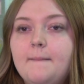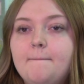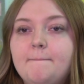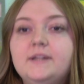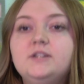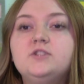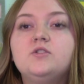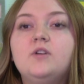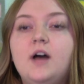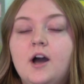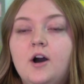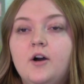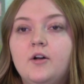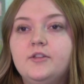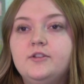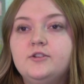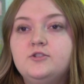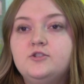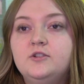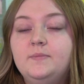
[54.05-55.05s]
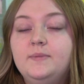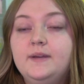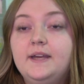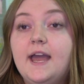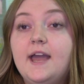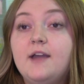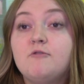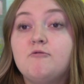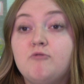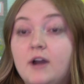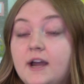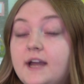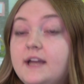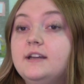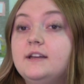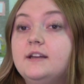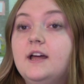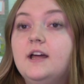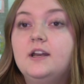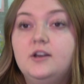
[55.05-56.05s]
Mental health should be a right,
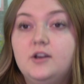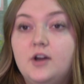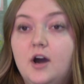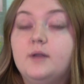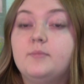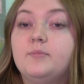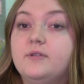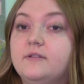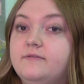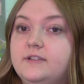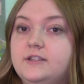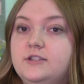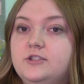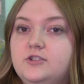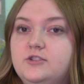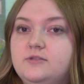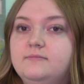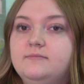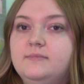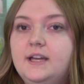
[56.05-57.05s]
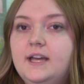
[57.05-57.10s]
not a privilege.